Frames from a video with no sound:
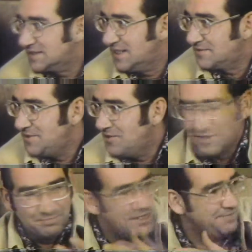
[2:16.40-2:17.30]
in this country.
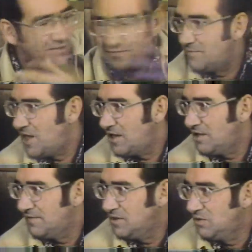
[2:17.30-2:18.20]
You have got people from
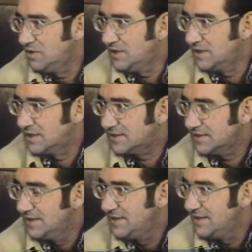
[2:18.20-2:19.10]
all over the world.
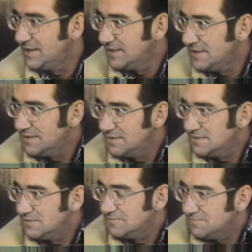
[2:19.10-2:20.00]
Listen, the group that